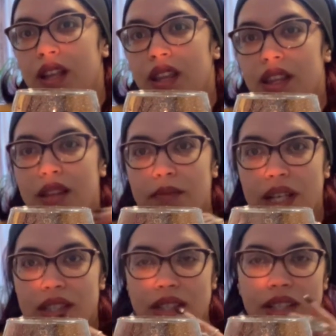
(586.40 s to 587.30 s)
then the
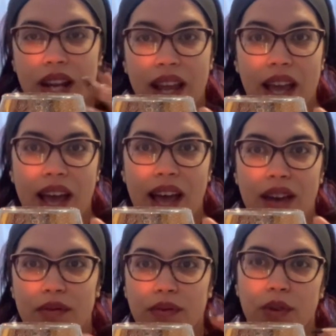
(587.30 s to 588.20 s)
message that I
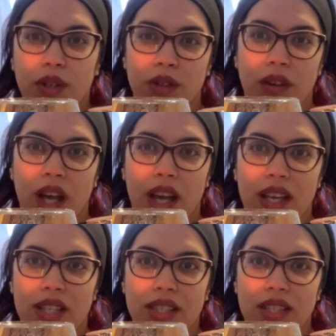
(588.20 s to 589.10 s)
have for you
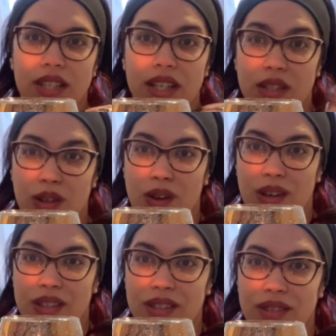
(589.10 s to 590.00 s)
guys gets
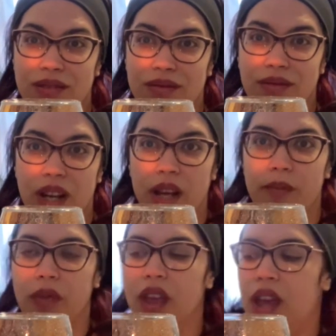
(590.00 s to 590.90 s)
lost. Right?
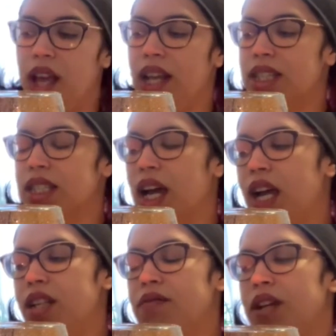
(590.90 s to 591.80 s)
And that's
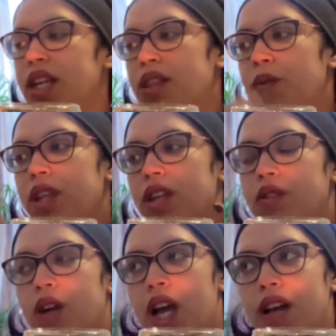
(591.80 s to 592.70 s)
kind of like the way that
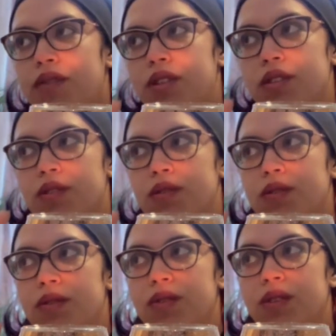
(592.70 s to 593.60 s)
you have
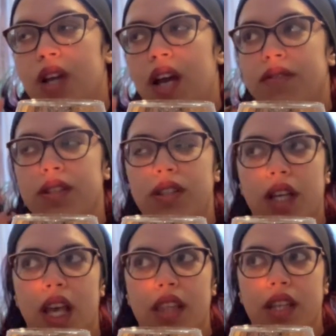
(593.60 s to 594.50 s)
to look
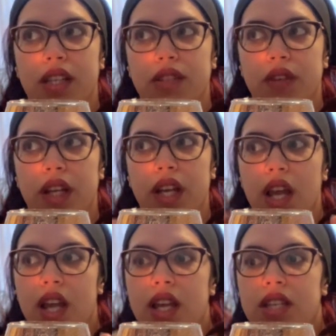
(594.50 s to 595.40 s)
at things, right?
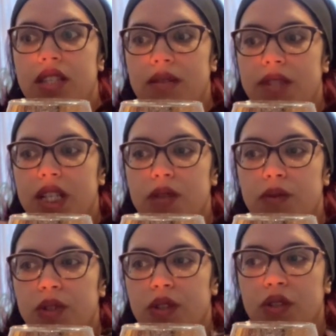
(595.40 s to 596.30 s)
Sometimes
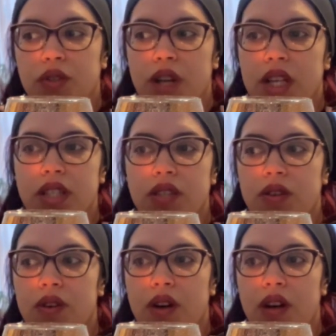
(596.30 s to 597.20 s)
when you're trying
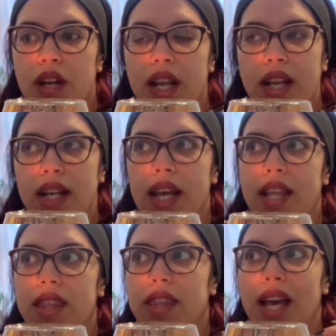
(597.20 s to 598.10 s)
so hard, and
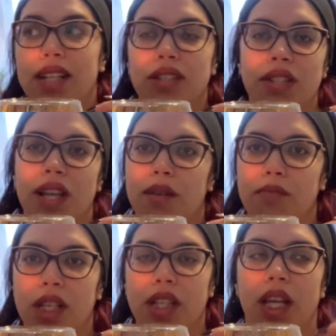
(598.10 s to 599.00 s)
that does not
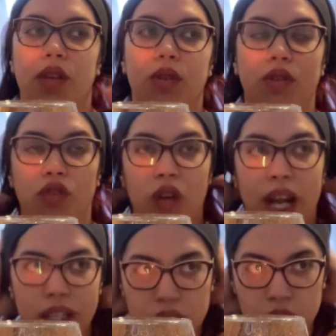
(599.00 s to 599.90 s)
mean that you don't
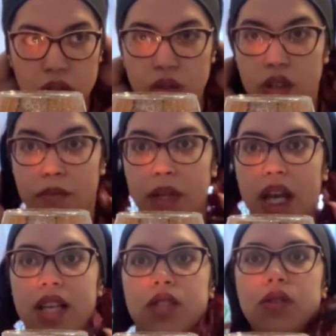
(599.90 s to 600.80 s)
try to do your
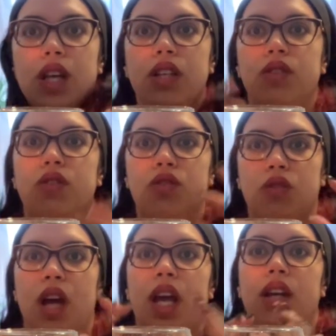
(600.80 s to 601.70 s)
best, or that you don't
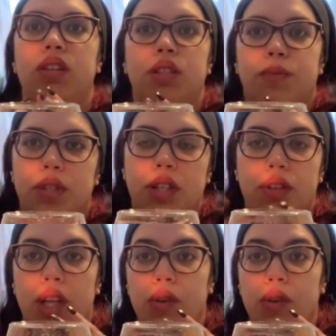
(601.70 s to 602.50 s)
try 100%, or that you